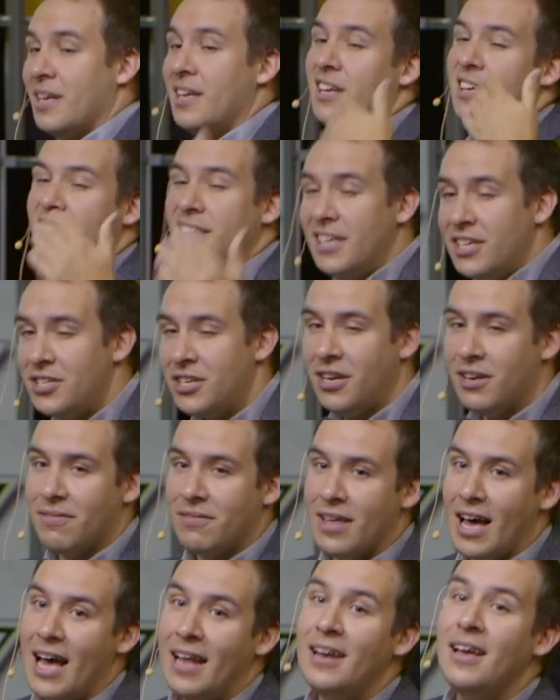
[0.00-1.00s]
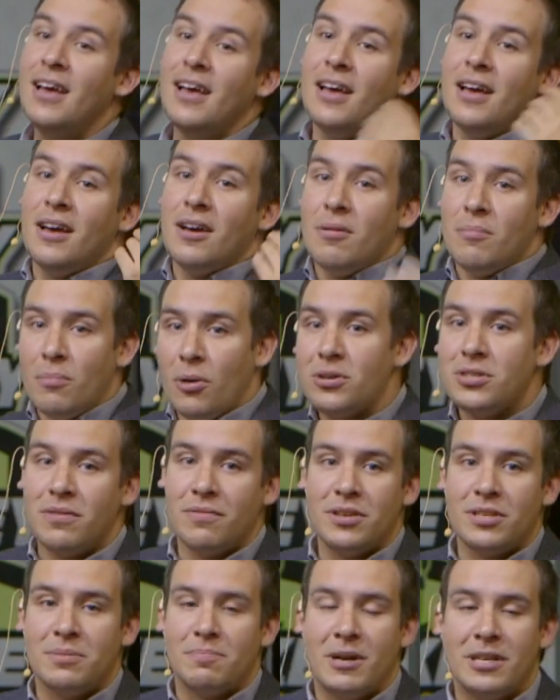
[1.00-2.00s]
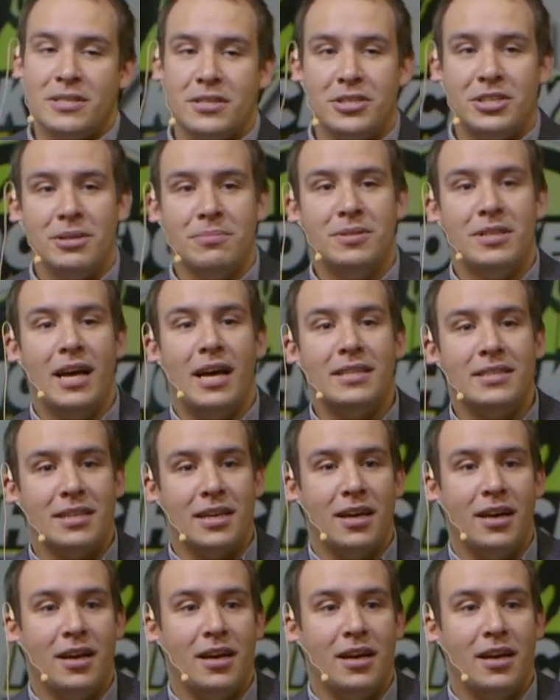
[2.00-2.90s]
In addition of that, most of the sponsorships that